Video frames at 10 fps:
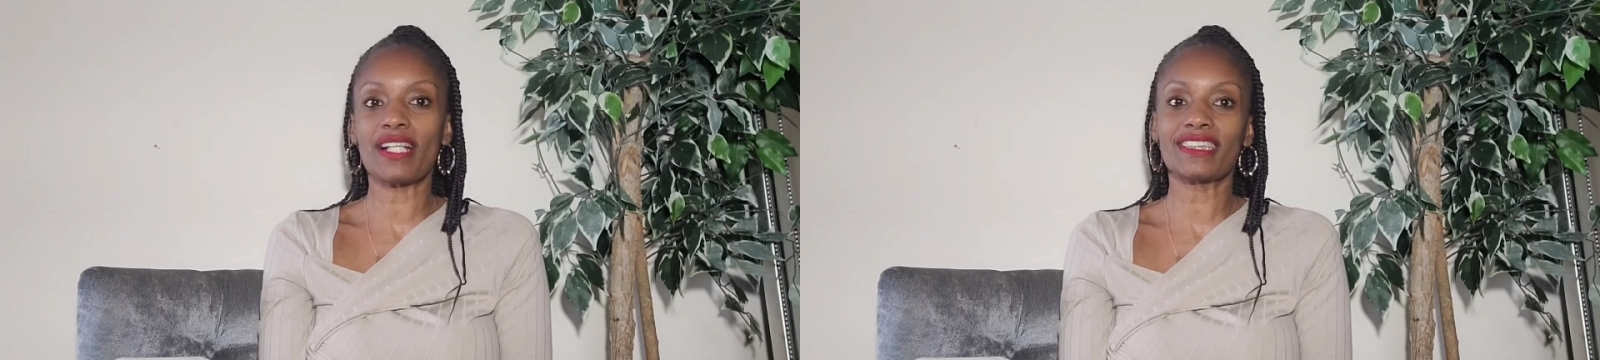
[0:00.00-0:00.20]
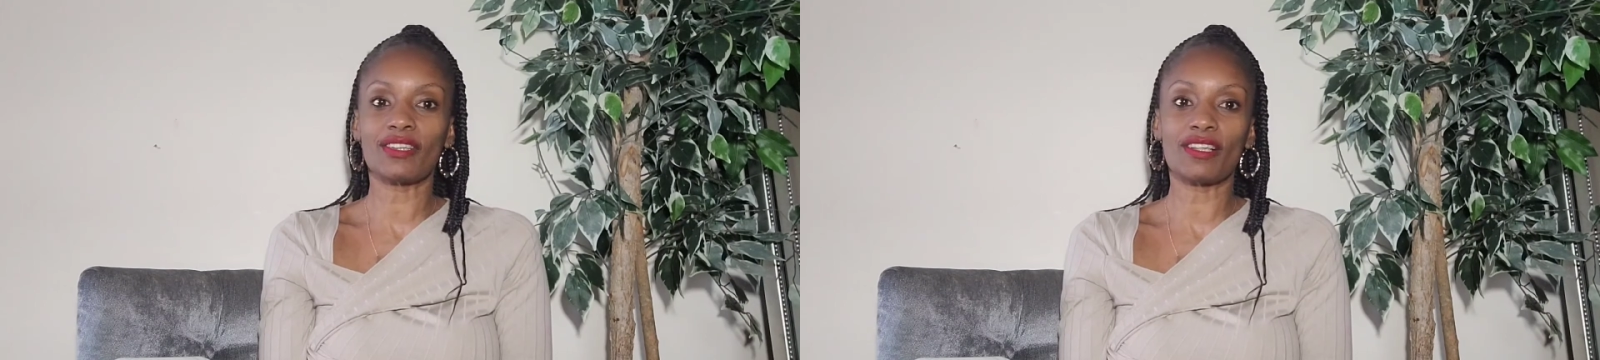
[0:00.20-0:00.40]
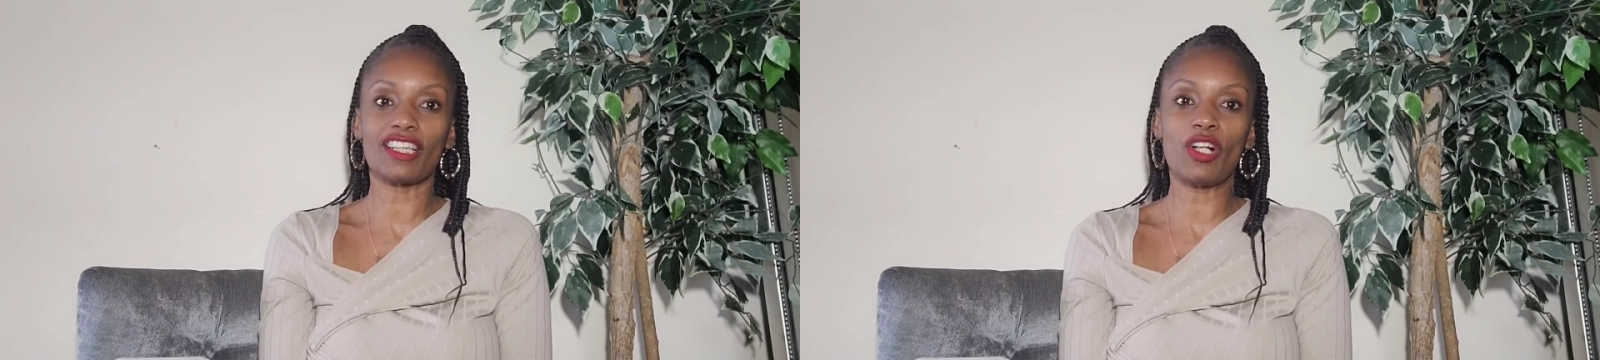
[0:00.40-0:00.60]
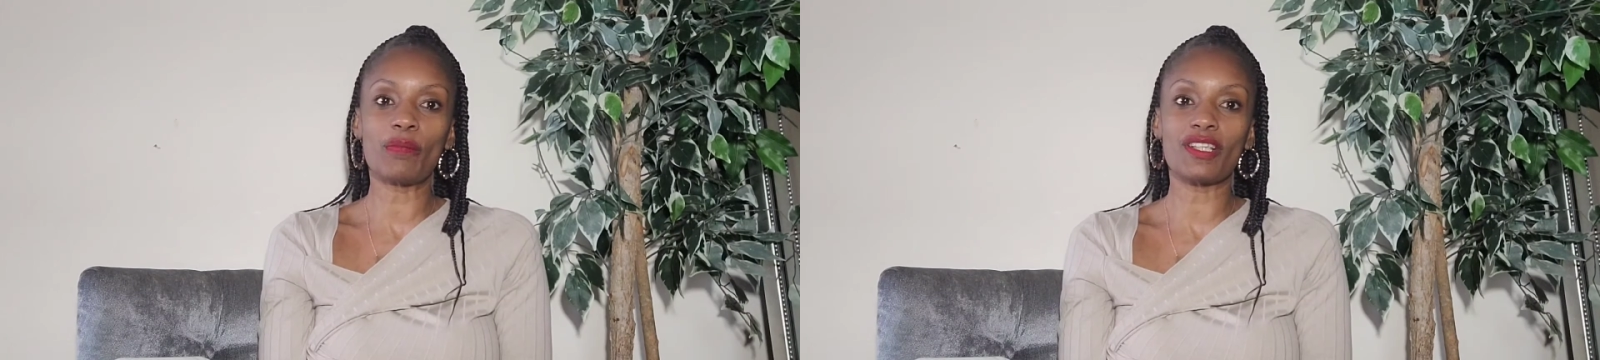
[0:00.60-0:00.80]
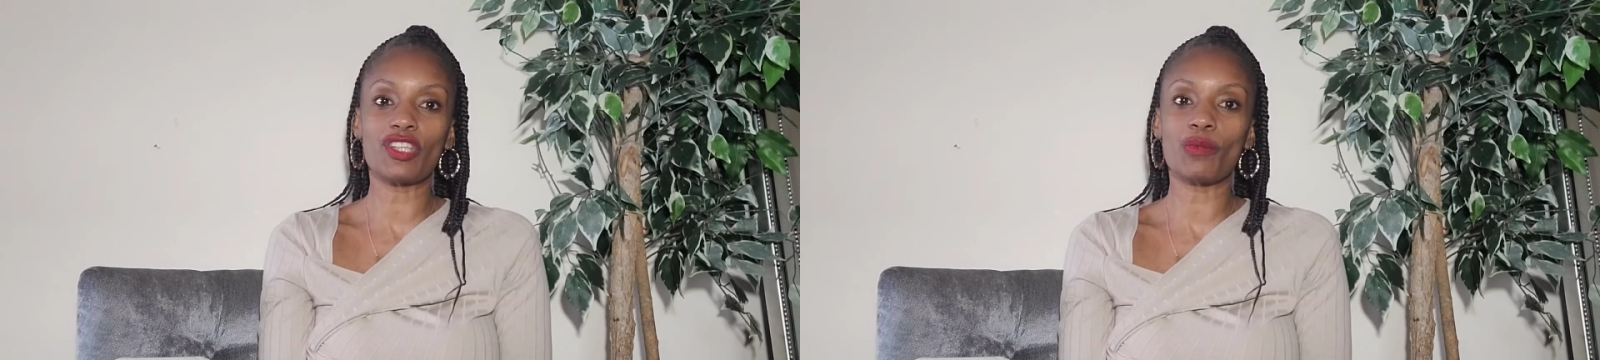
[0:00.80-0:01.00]
I certainly
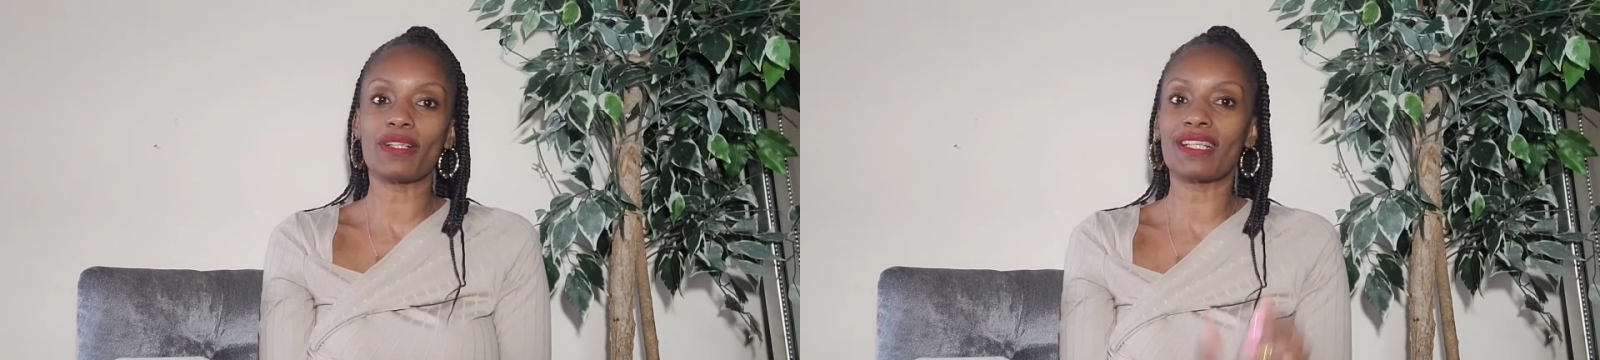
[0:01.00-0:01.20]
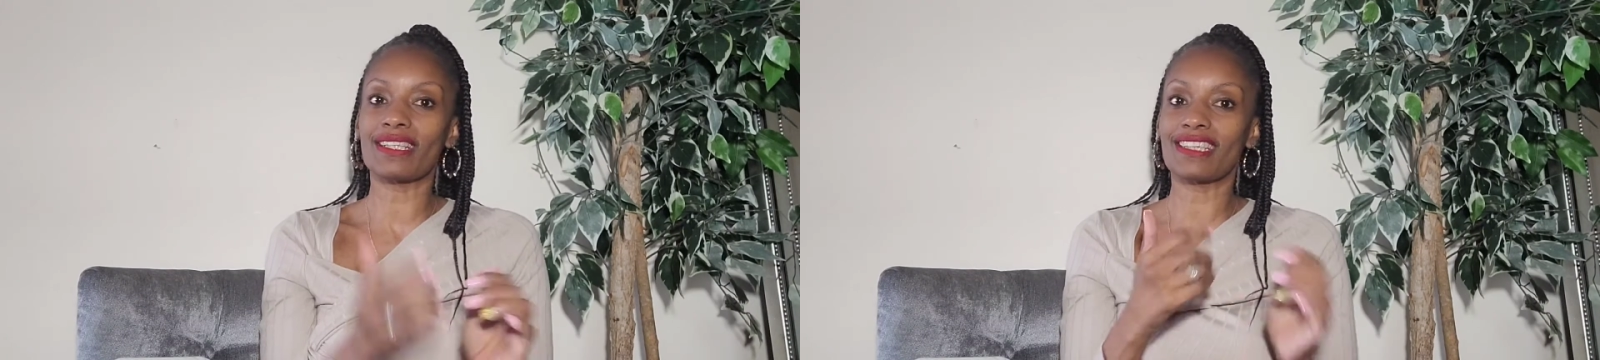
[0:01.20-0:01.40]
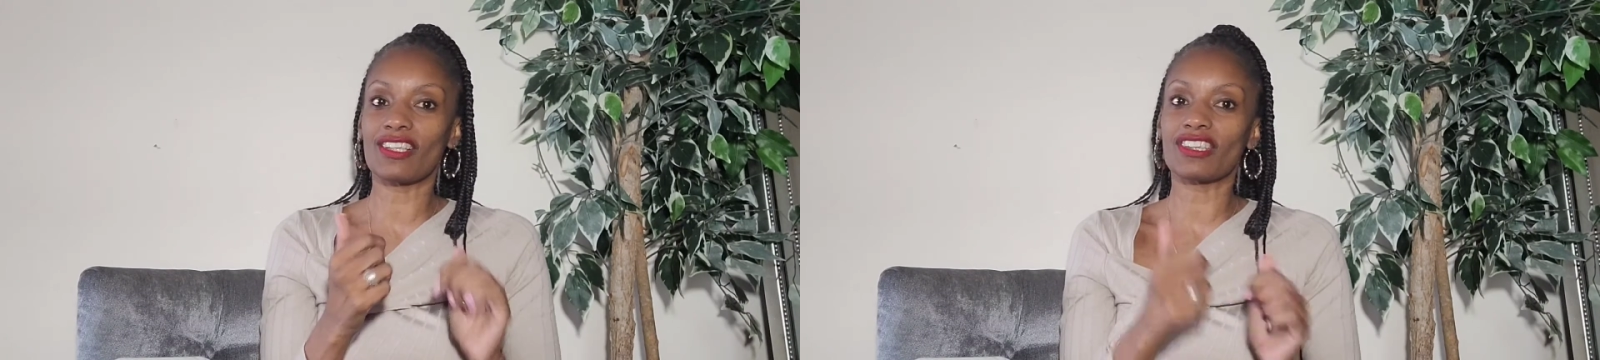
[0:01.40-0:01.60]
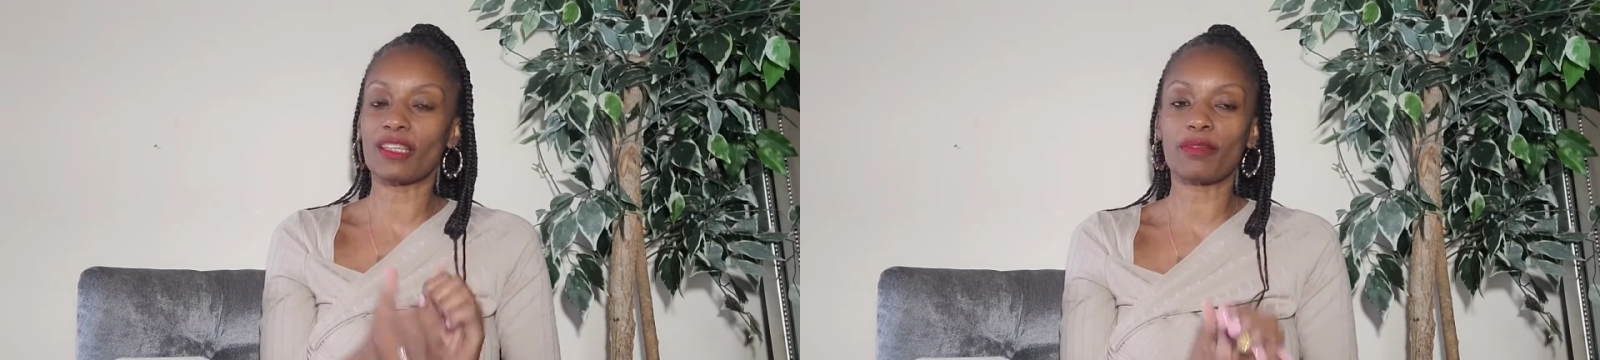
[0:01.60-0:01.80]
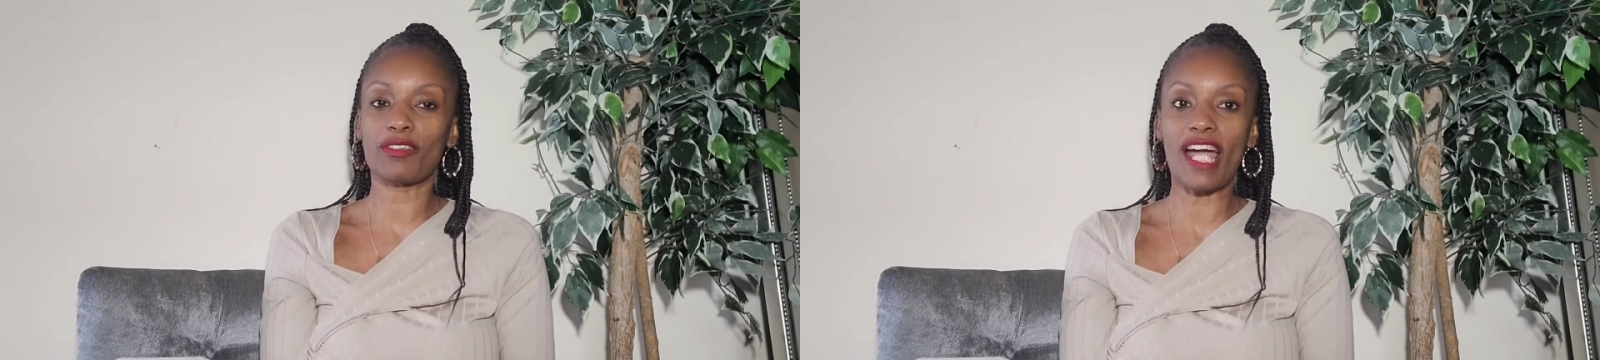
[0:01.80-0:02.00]
hope that you would consider
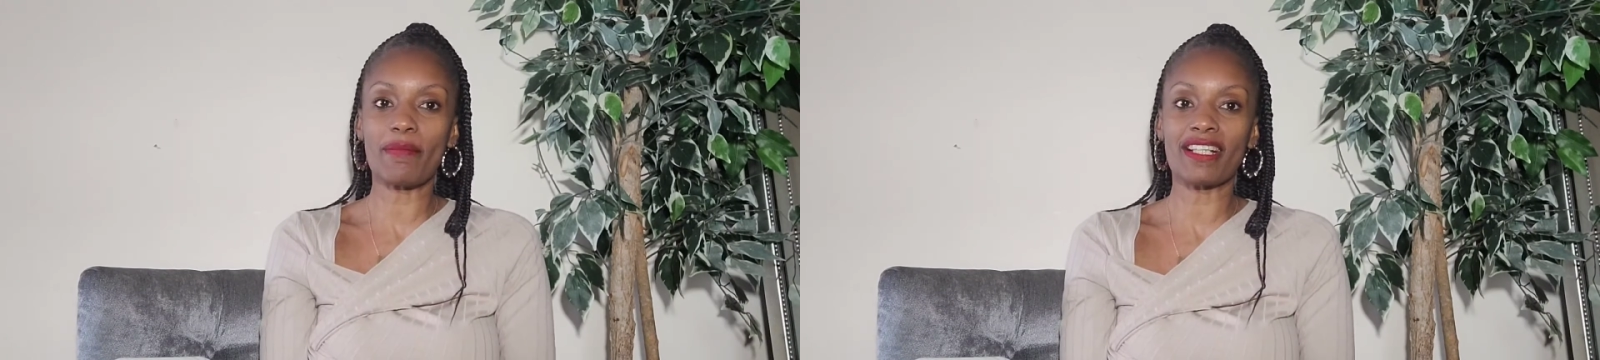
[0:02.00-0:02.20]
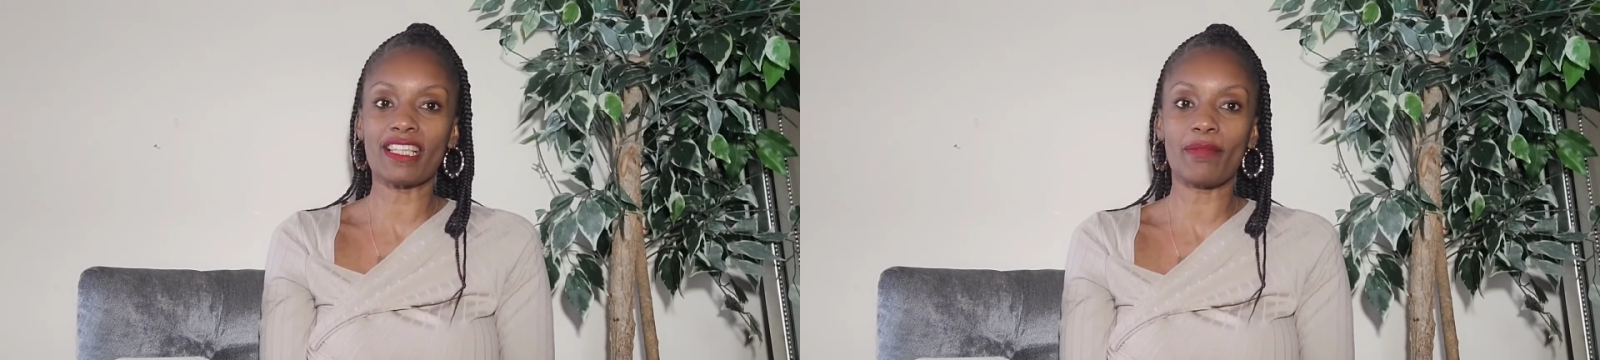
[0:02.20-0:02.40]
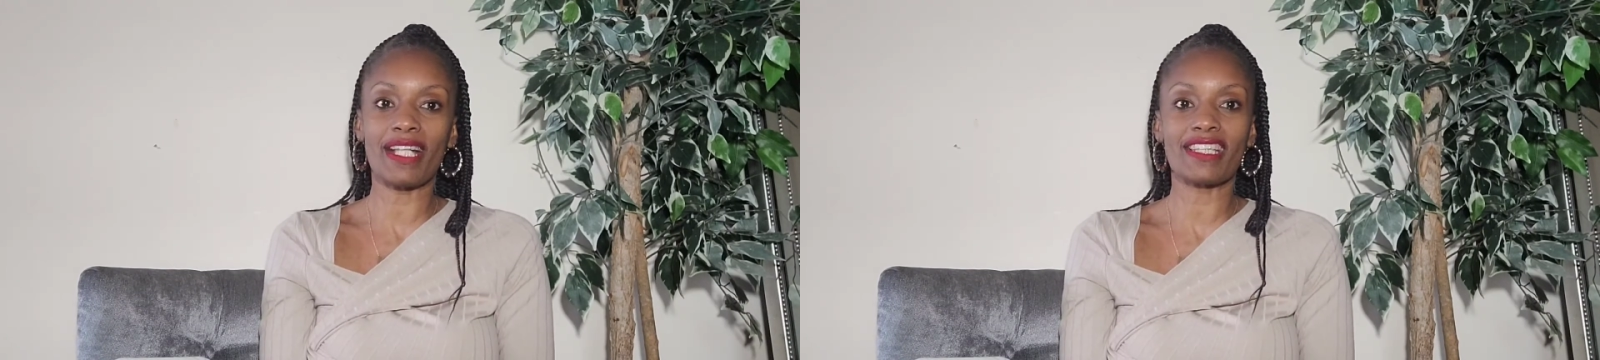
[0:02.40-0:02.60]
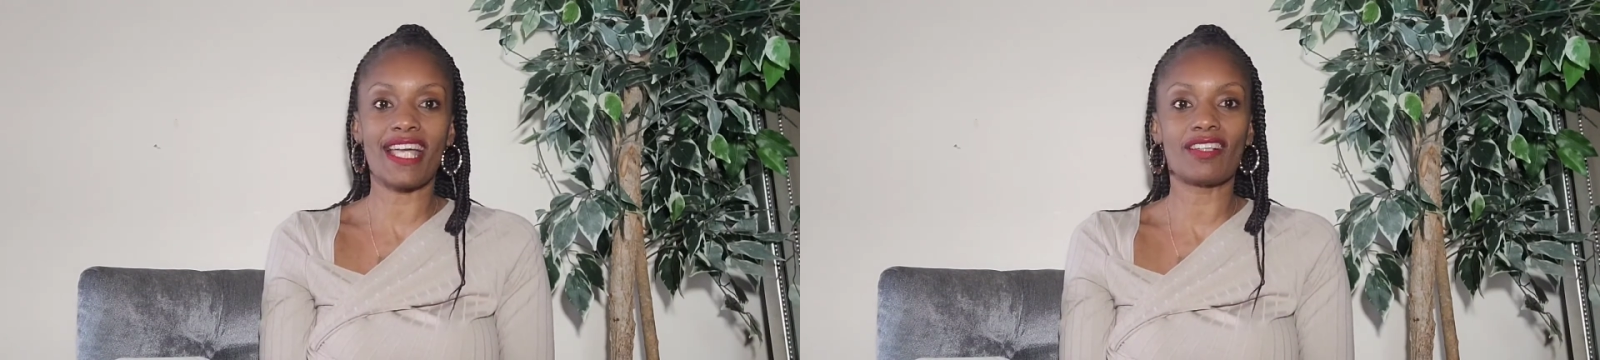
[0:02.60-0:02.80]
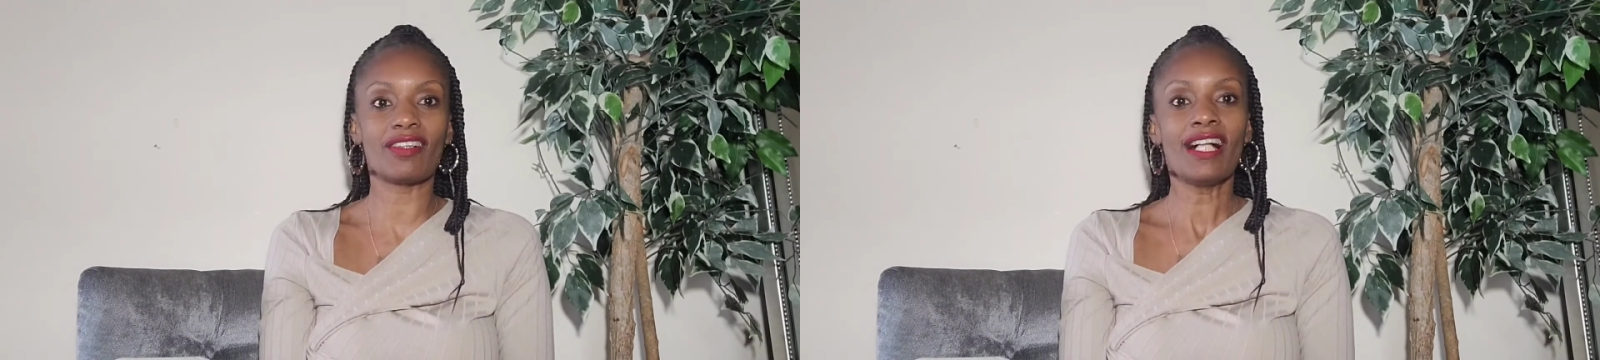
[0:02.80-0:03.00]
subscribing to my
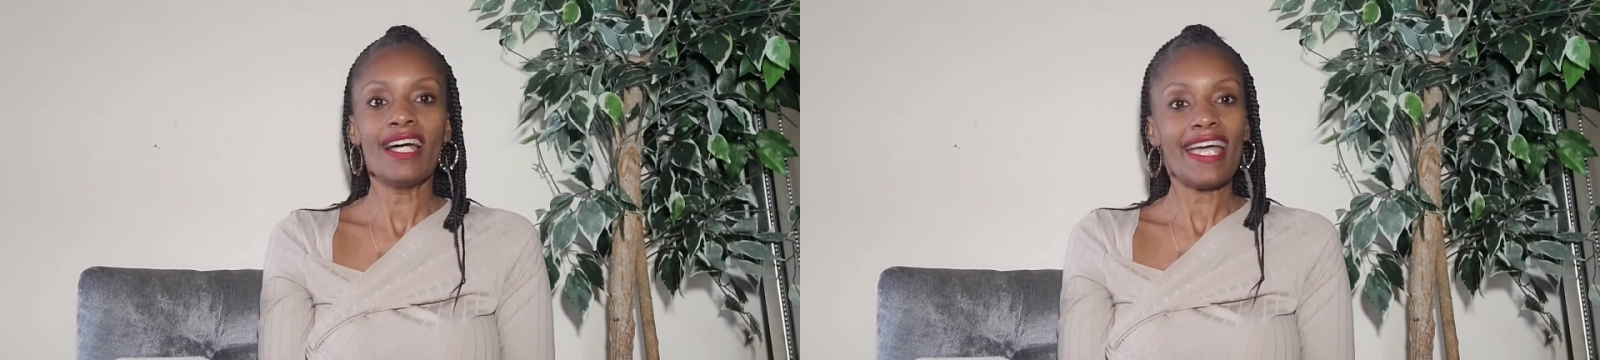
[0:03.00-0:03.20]
channel